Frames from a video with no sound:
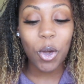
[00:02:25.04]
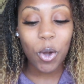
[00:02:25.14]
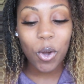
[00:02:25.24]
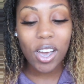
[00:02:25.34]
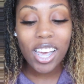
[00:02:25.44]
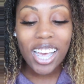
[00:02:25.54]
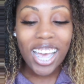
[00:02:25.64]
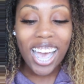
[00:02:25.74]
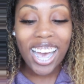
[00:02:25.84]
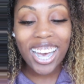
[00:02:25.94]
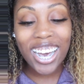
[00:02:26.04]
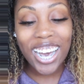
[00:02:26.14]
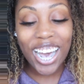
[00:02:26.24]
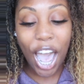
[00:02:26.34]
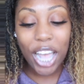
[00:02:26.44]
So uh,
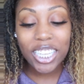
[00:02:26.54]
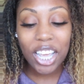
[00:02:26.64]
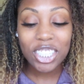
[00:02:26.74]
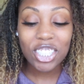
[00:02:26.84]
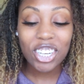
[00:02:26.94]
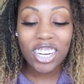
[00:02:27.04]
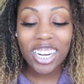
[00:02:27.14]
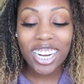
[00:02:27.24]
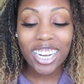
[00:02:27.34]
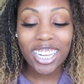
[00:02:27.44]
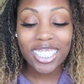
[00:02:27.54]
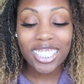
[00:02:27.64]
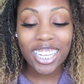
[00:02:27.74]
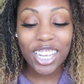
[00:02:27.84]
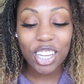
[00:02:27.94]
I text her and I
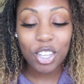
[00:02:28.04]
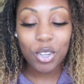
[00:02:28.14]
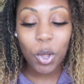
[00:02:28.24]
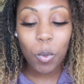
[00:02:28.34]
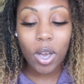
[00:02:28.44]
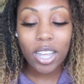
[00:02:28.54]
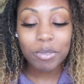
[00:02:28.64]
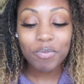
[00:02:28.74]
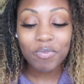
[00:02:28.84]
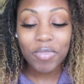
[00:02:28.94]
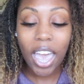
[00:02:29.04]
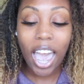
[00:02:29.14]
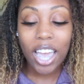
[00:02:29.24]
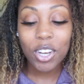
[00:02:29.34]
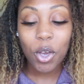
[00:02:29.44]
just said, you know what?
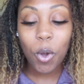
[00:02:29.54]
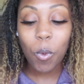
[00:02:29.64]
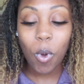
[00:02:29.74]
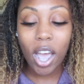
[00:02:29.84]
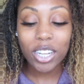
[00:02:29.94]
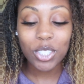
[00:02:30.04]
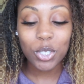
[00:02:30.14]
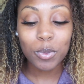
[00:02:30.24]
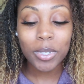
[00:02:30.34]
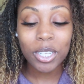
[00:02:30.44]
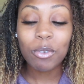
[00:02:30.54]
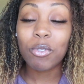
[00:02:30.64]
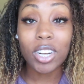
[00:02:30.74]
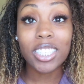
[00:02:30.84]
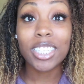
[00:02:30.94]
I don't want to be
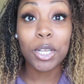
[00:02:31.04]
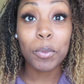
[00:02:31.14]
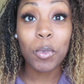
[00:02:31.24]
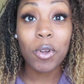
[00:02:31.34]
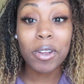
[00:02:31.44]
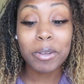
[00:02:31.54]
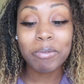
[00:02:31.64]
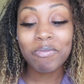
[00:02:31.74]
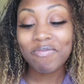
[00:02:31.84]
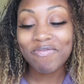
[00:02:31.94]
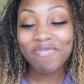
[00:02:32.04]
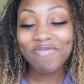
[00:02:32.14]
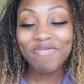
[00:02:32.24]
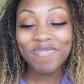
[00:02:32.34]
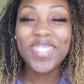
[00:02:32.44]
friends anymore.
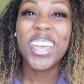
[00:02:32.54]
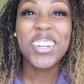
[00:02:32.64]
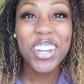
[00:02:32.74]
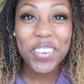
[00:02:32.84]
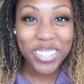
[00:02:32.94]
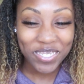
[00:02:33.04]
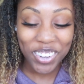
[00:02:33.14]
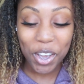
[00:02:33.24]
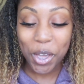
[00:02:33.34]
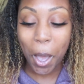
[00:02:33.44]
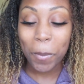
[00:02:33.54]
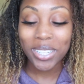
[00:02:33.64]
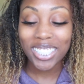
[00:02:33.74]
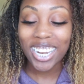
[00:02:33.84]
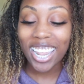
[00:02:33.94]
I'm nervous, but okay, I'm
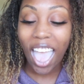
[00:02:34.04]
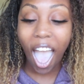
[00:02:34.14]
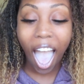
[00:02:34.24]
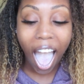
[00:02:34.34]
gonna send it.